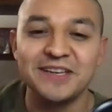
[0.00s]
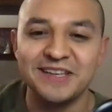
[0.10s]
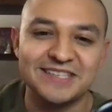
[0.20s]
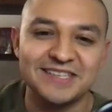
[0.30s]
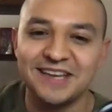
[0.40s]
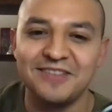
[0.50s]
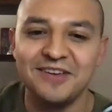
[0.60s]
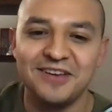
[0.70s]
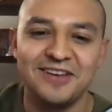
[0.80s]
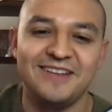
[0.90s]
It, it's like
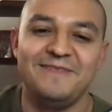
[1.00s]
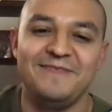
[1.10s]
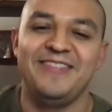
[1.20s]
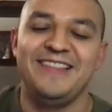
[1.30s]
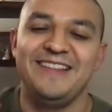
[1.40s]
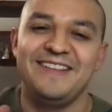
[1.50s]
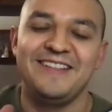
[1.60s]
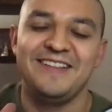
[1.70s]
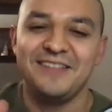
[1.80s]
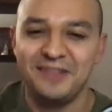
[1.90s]
the
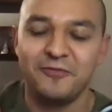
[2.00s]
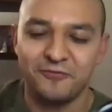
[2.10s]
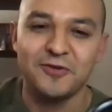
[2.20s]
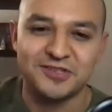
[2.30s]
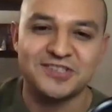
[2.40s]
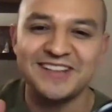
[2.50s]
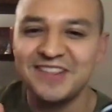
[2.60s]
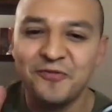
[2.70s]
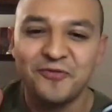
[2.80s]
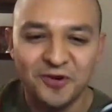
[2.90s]
the first
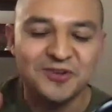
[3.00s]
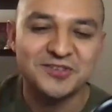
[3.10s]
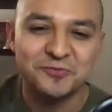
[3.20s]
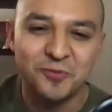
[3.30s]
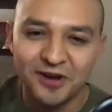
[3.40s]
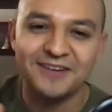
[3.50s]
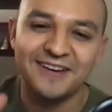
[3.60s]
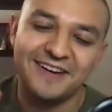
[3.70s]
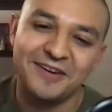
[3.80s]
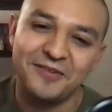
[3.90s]
the first
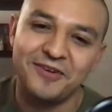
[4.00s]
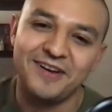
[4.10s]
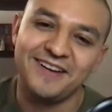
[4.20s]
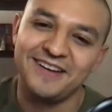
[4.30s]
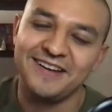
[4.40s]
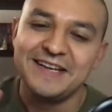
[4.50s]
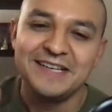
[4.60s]
one of uh,